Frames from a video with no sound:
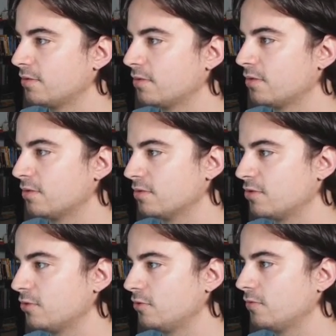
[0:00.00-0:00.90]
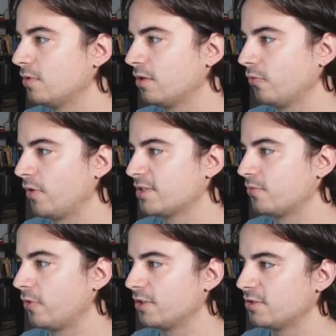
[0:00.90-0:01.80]
and 2 and West
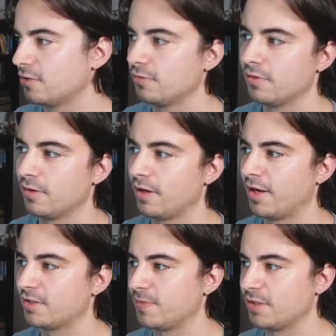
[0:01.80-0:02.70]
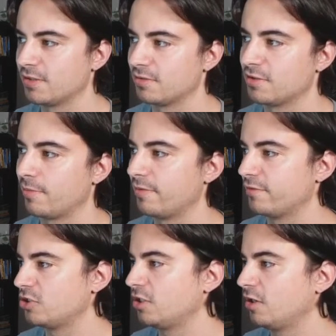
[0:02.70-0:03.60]
1 and 2, and that is because there are some in
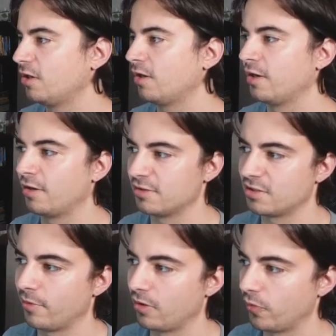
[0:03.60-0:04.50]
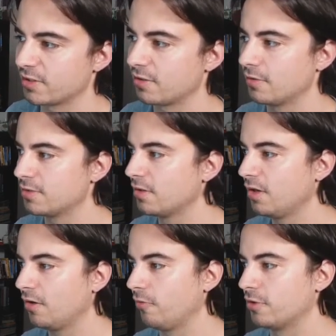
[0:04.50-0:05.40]
Virginia and then there's some on the West Coast.
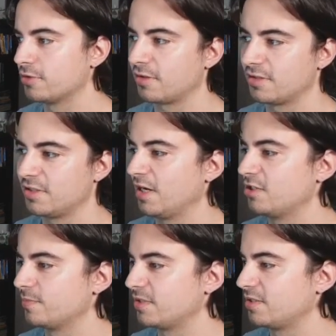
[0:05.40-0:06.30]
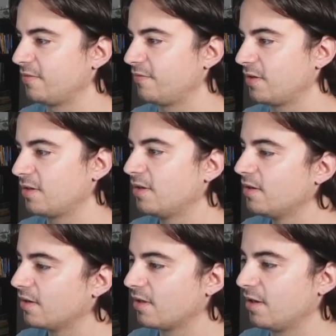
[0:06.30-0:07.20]
We also can see Asia Pacific,
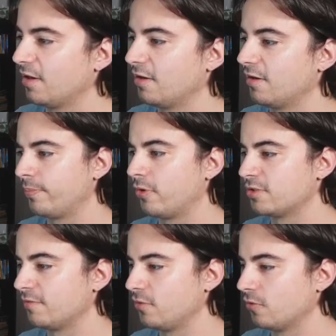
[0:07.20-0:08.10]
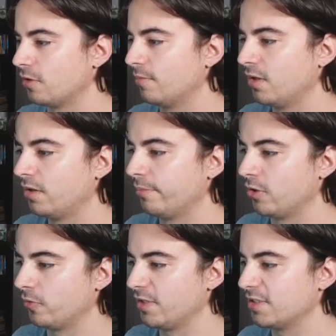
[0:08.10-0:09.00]
Canada, parts of Europe,
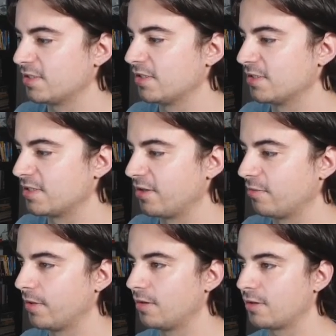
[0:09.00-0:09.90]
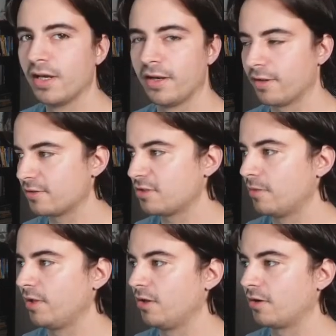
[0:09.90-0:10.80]
Middle East, and South America. Another term
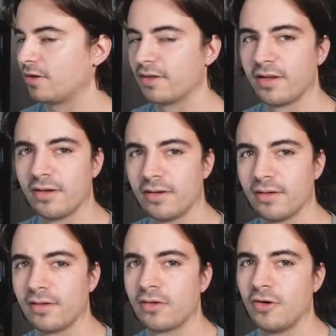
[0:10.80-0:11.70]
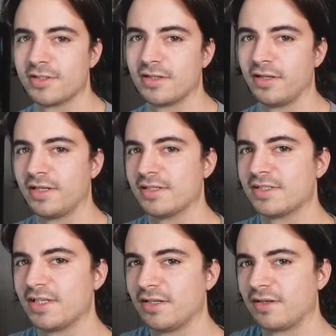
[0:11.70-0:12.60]
that you're going to hear constantly and
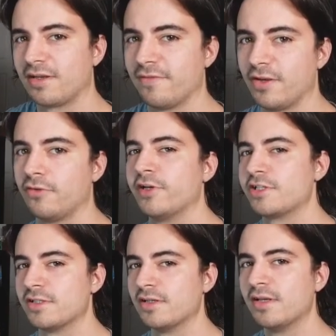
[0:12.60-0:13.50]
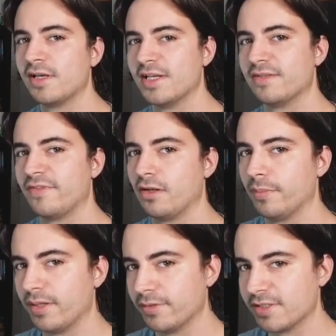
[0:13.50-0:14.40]
see in the configuration is
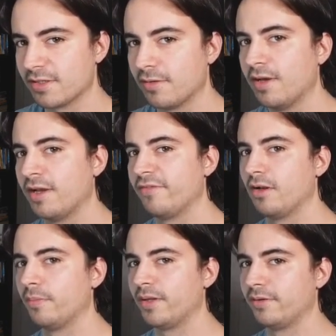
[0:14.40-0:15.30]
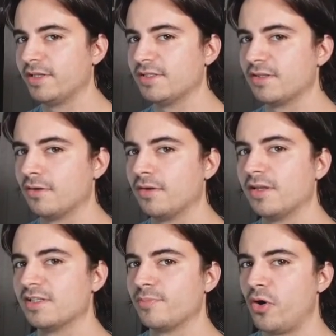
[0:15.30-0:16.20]
availability zone. An availability zone
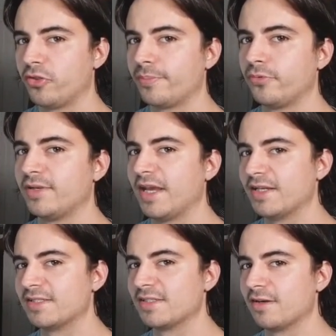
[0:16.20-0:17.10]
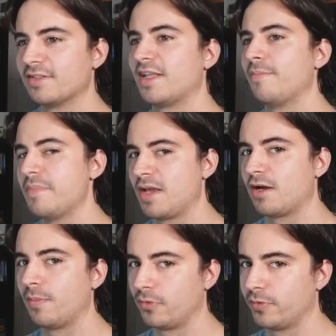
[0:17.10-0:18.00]
is multiple data centers that make
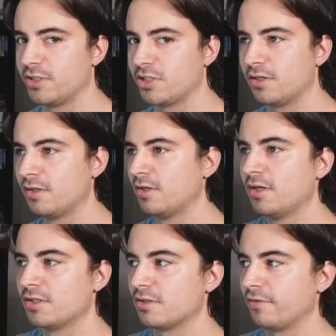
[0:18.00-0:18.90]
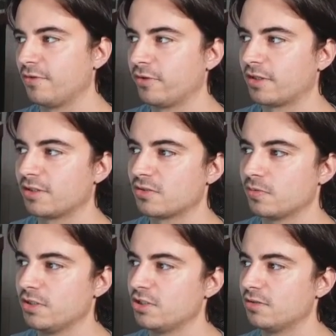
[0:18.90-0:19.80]
up a region. So if you look at this
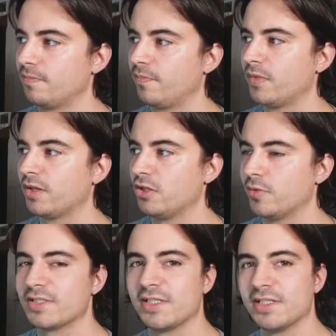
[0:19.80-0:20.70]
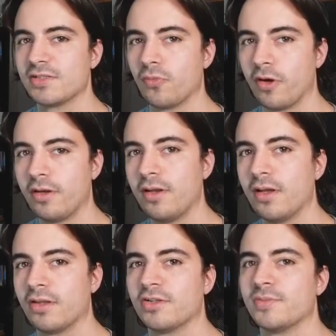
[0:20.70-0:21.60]
region, US East 1,
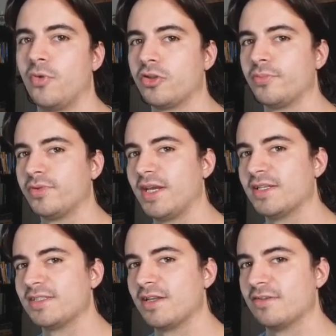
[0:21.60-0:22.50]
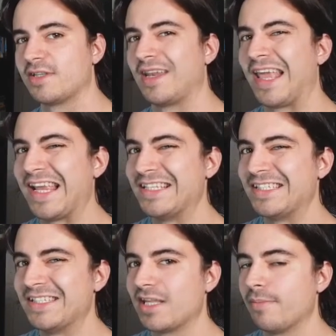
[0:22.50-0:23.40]
there is multiple data centers and
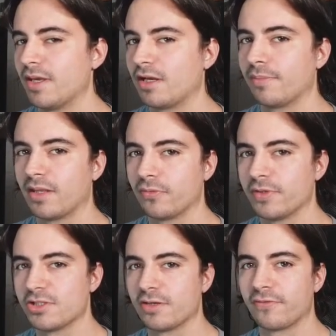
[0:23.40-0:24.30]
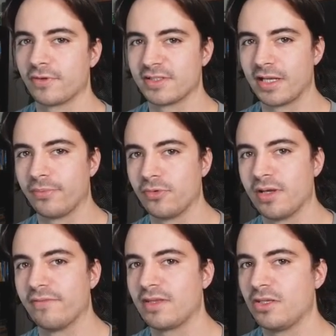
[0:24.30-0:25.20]
AZs that make up that region. For example, you
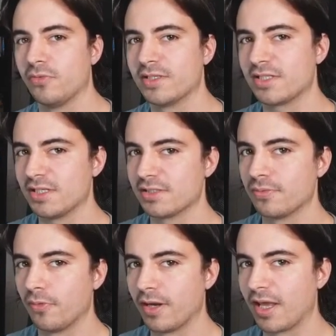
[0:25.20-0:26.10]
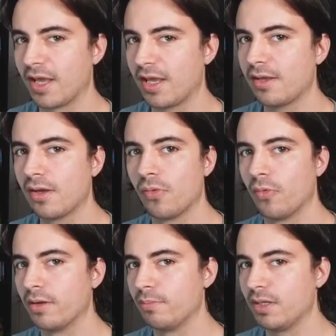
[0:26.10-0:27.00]
have US East 1A,
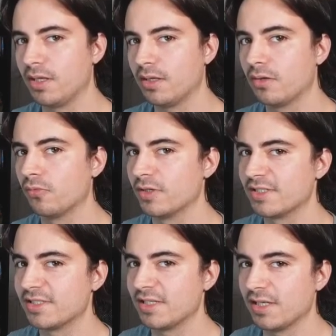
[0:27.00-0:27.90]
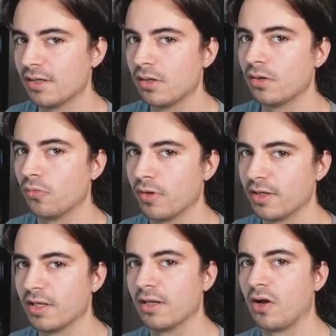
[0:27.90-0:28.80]
1B, 1C,
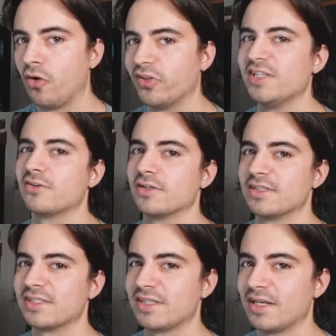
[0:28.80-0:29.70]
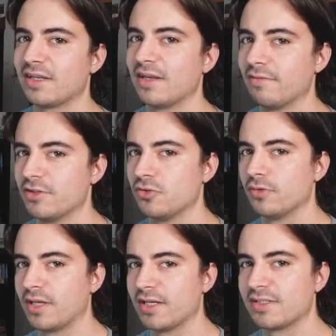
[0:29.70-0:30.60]
1D, and all these are distinct individual
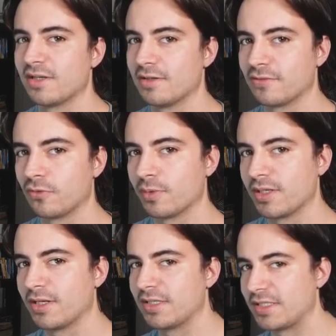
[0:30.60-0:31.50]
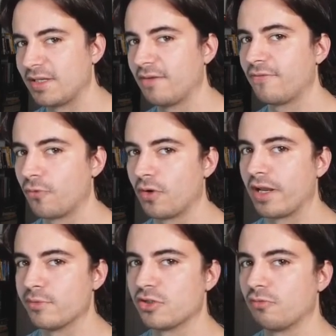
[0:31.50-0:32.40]
data centers for redundancy for
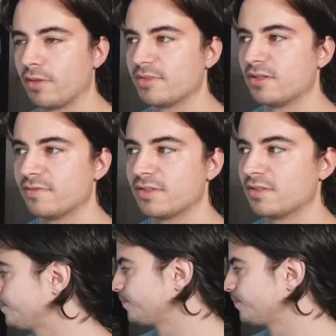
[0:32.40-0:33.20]
Amazon Web Services.